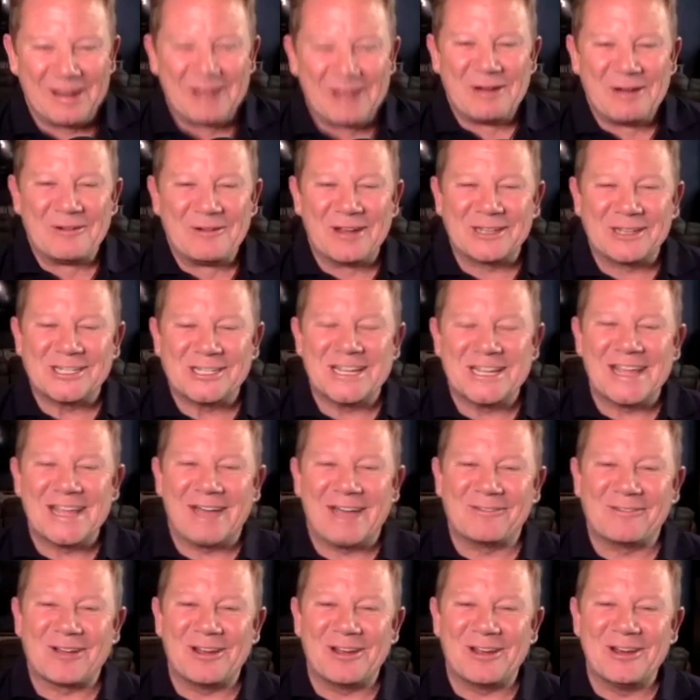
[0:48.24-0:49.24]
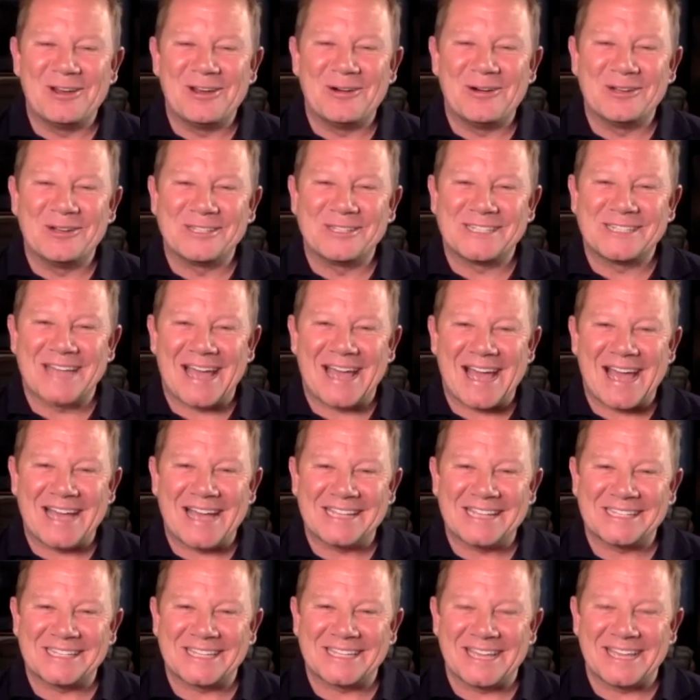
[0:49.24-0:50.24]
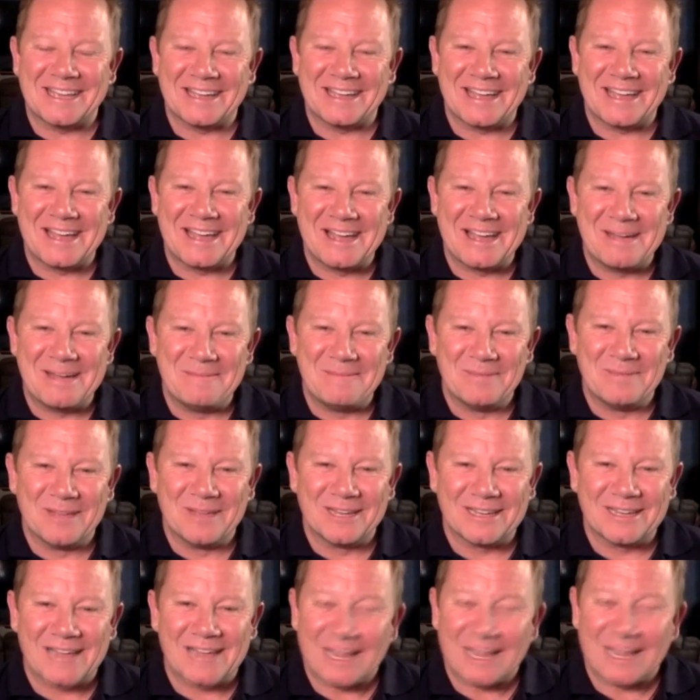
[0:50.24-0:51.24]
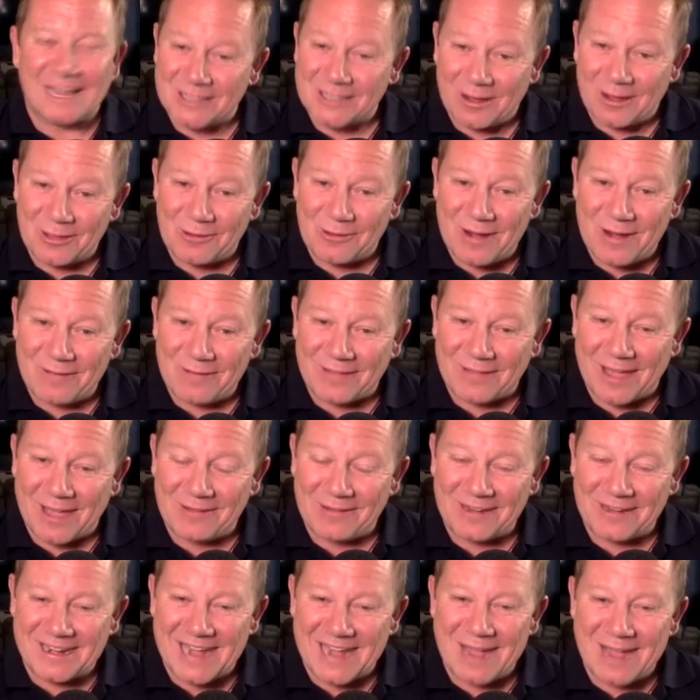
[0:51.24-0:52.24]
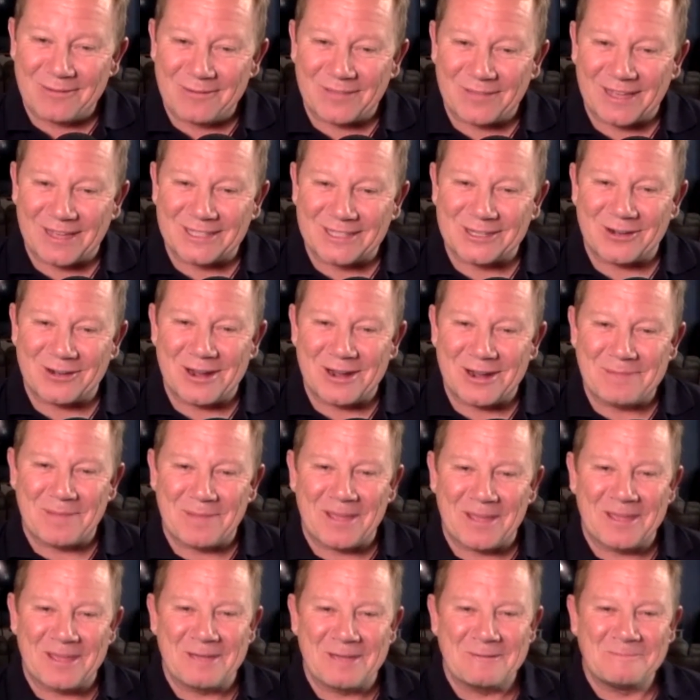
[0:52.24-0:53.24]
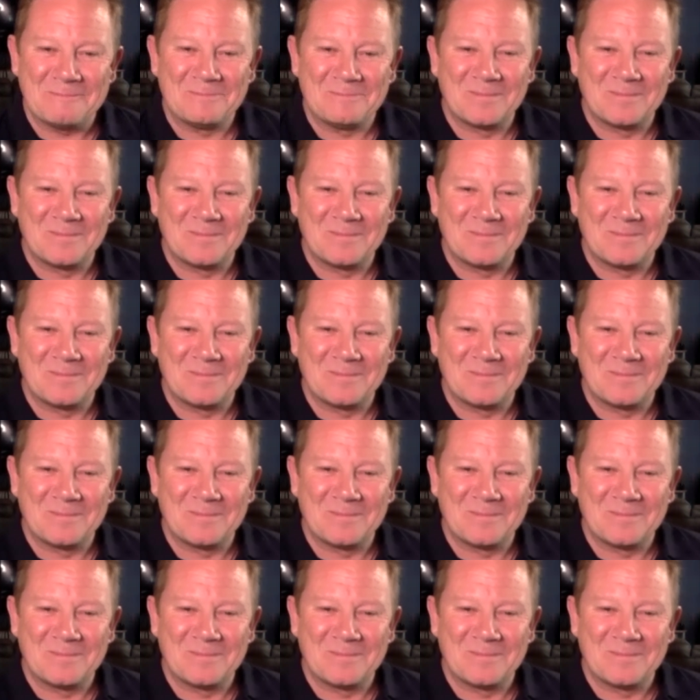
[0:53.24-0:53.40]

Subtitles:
Richy, I've got loads to ask you. I'll start the rev counter now, if that's all right by you.